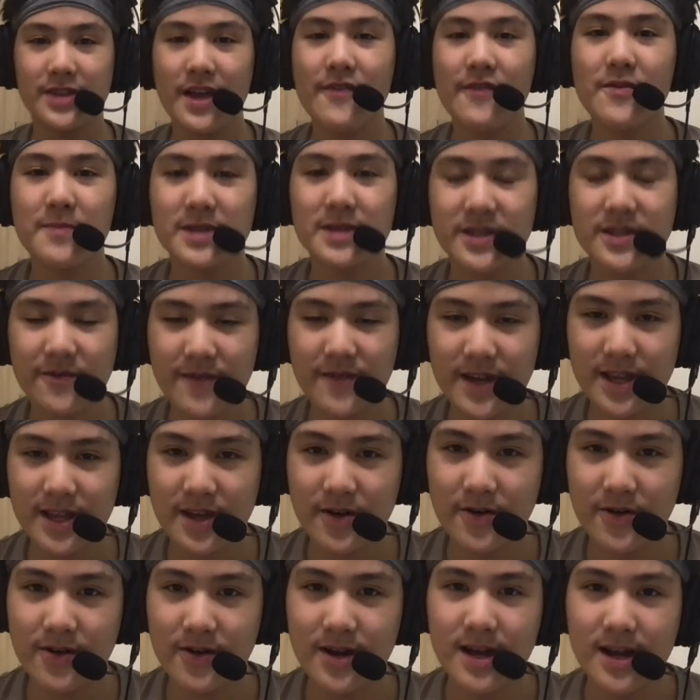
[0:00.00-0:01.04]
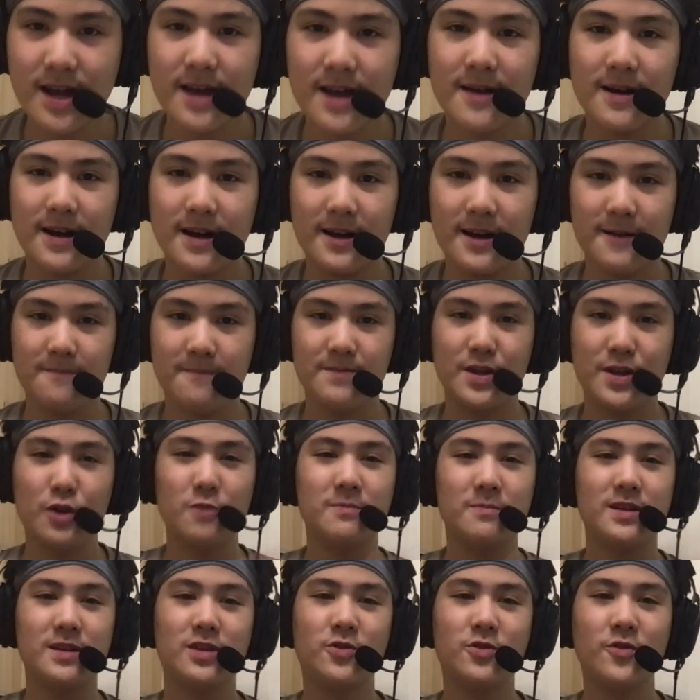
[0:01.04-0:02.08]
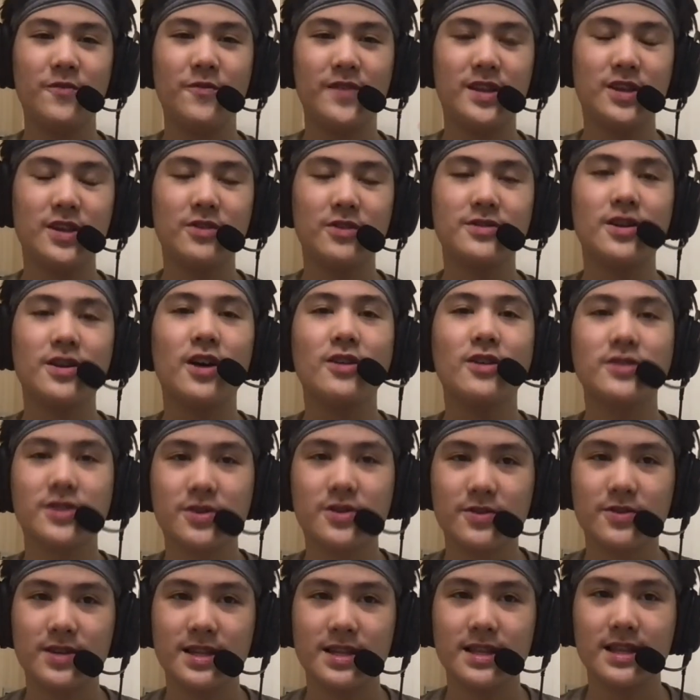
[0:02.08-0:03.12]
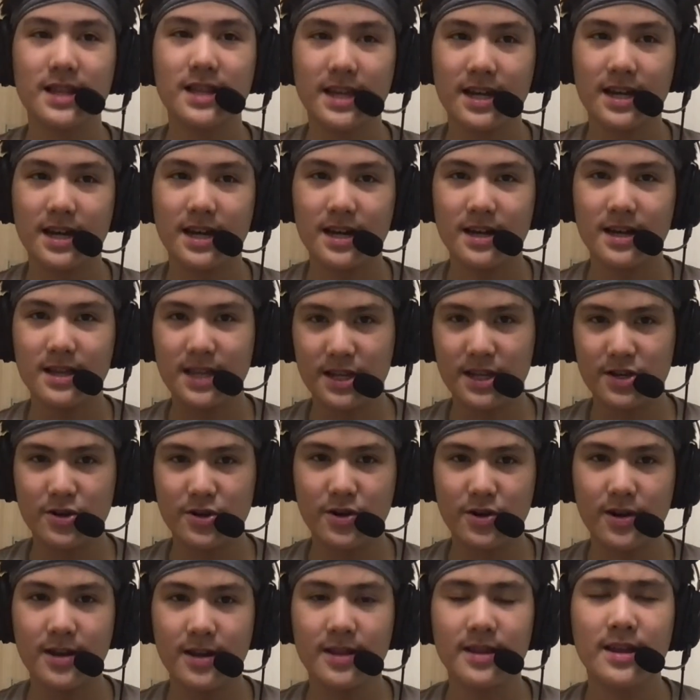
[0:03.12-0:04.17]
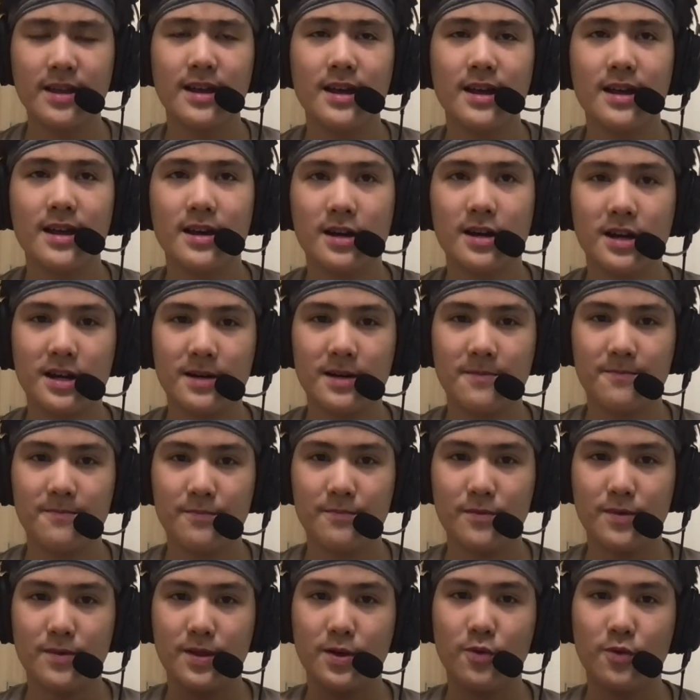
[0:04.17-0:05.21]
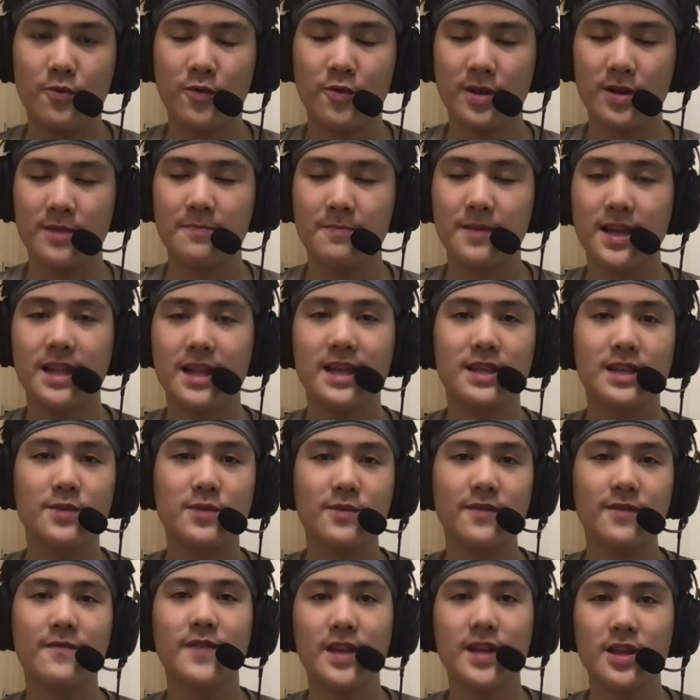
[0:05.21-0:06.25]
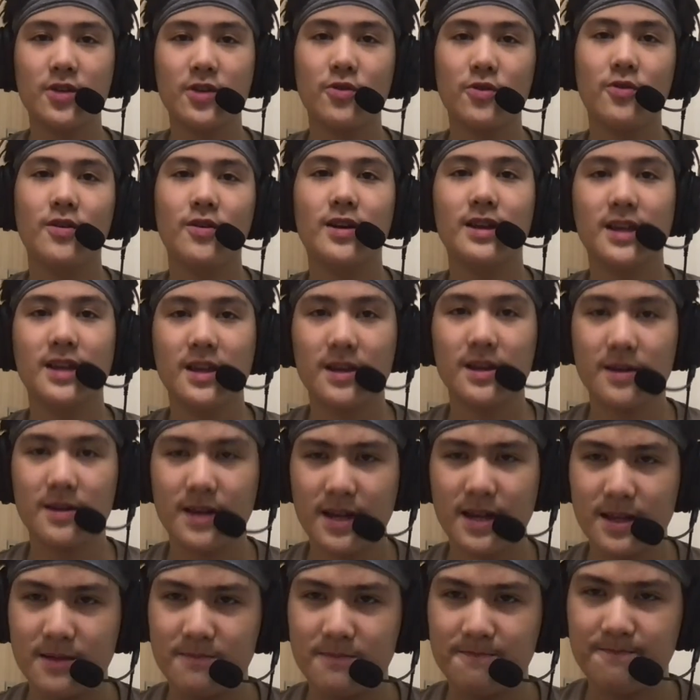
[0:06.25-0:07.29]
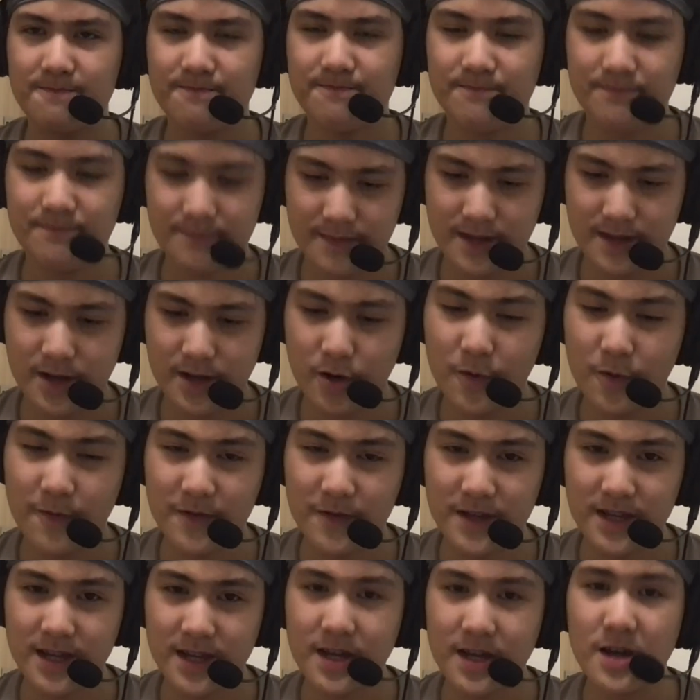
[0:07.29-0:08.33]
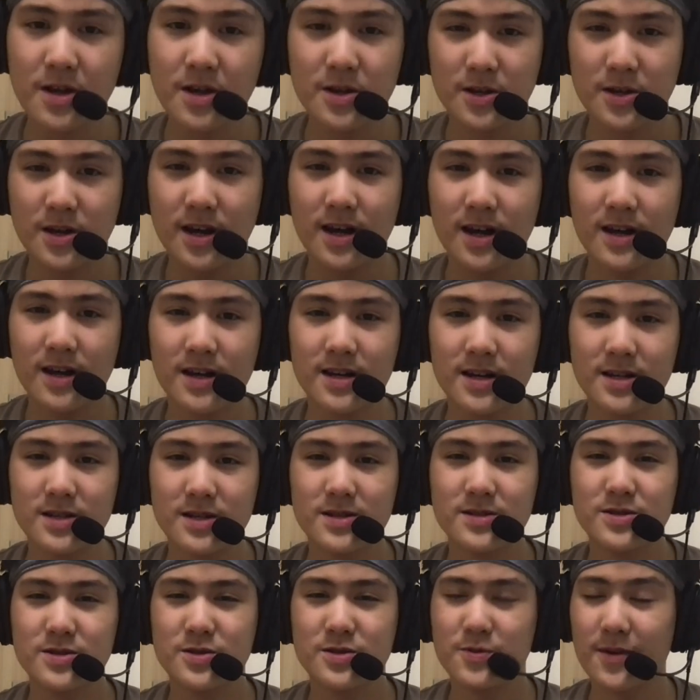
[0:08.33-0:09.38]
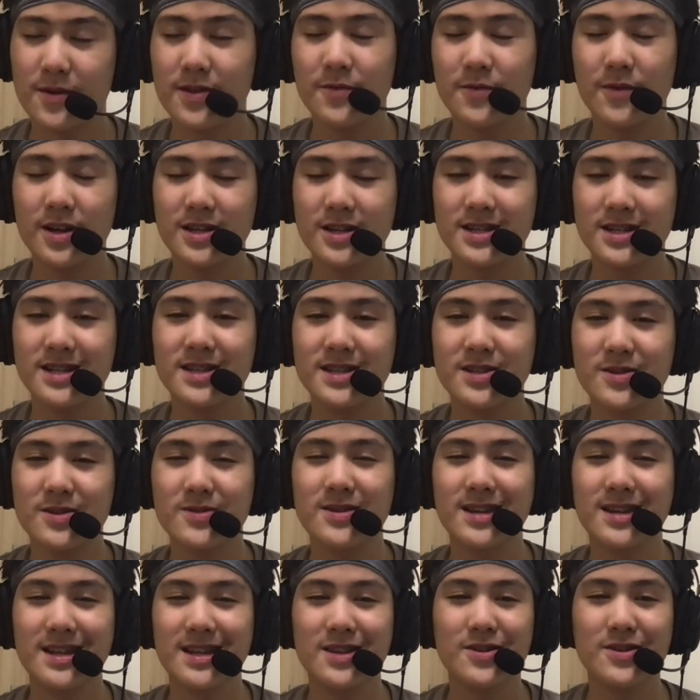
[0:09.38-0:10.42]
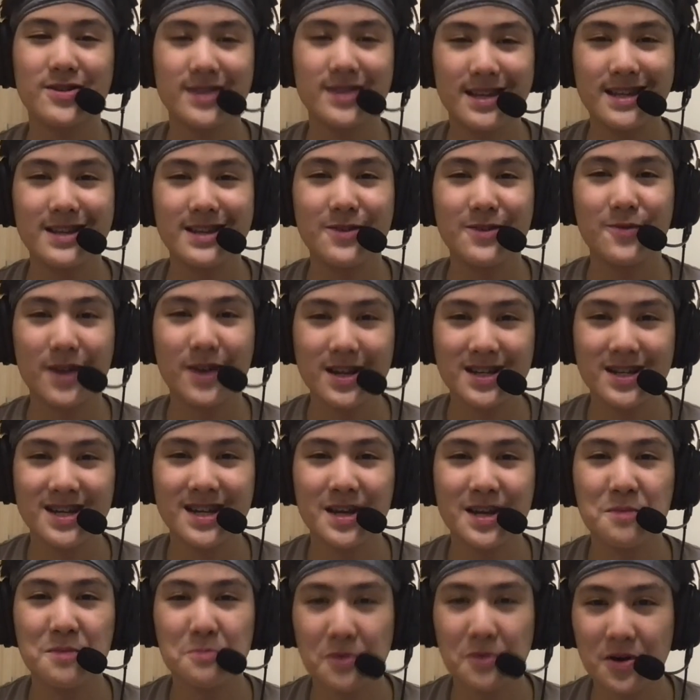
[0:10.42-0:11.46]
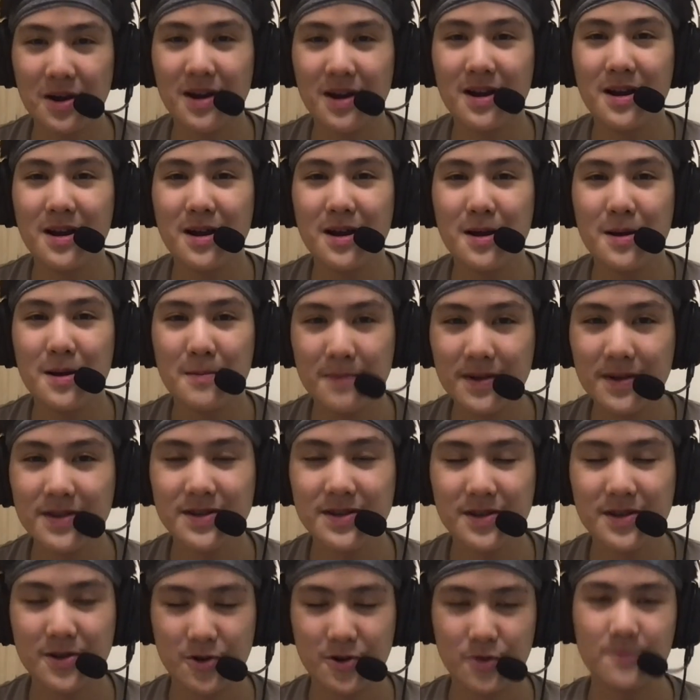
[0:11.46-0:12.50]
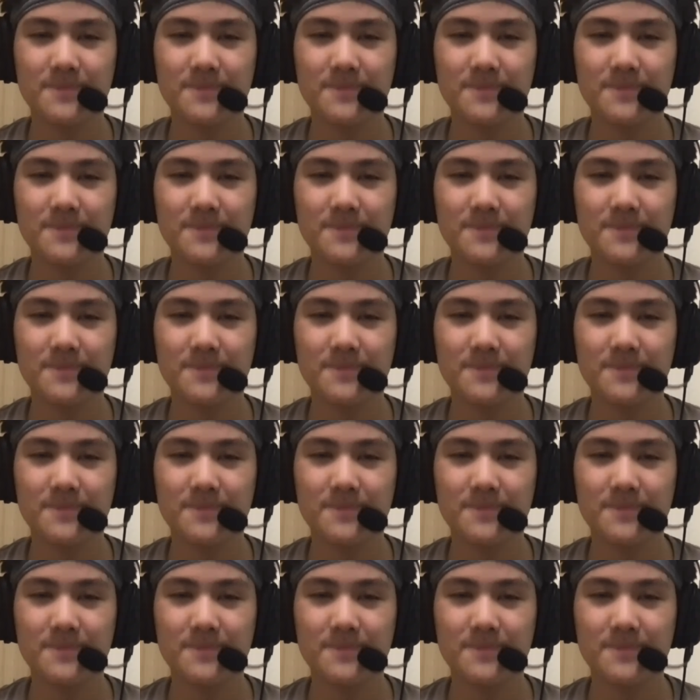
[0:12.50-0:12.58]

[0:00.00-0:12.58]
miss a video. There will be 2 videos on screen later on, one playlist, one video, and hopefully you want to watch it so you can continue watching more Milsco.